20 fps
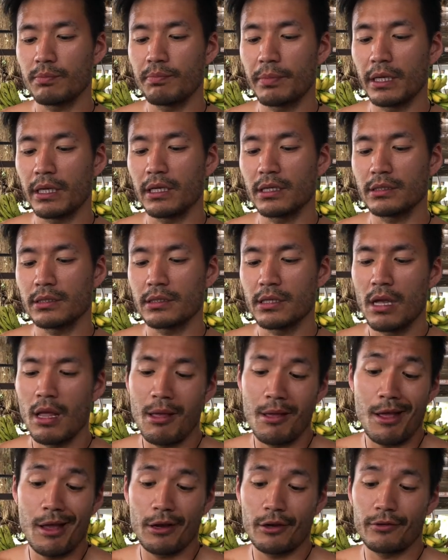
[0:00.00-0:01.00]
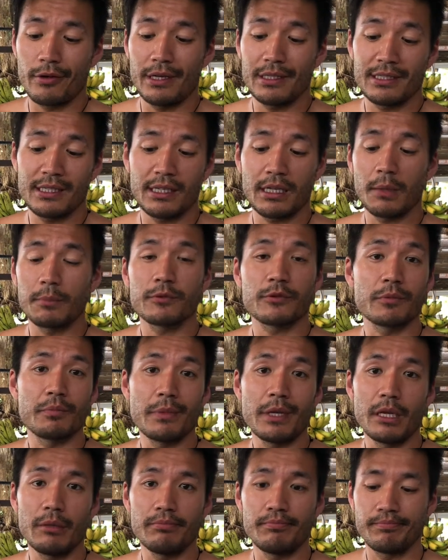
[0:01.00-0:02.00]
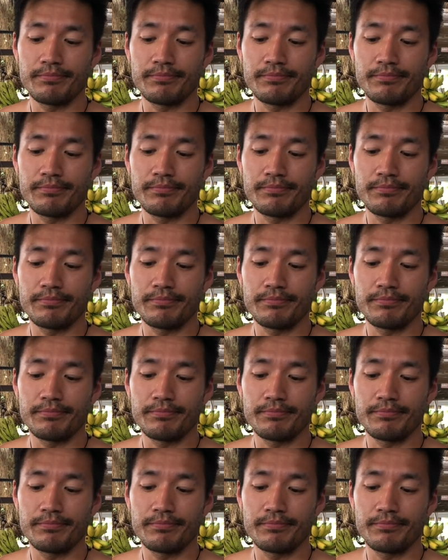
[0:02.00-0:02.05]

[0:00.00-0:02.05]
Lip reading: creatine comes from meat.